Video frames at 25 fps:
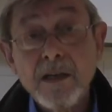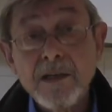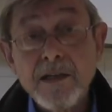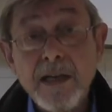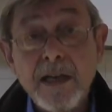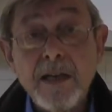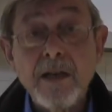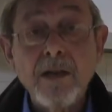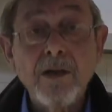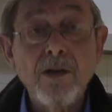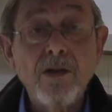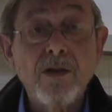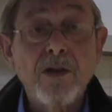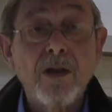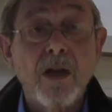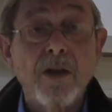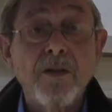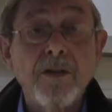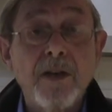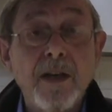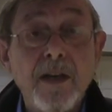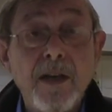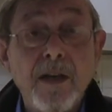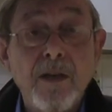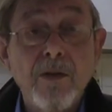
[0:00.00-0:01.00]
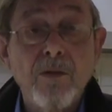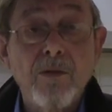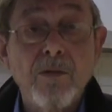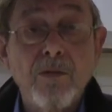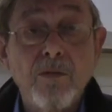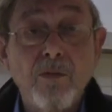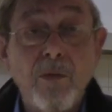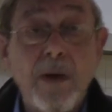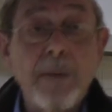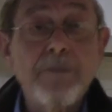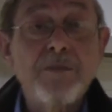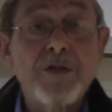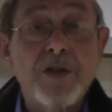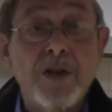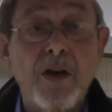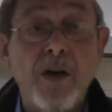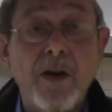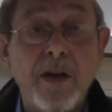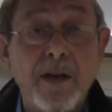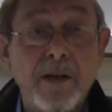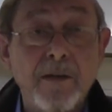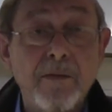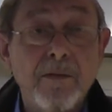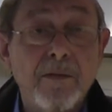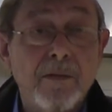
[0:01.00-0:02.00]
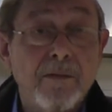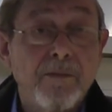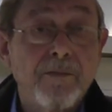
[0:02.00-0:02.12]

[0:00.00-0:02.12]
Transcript: Take a look on the website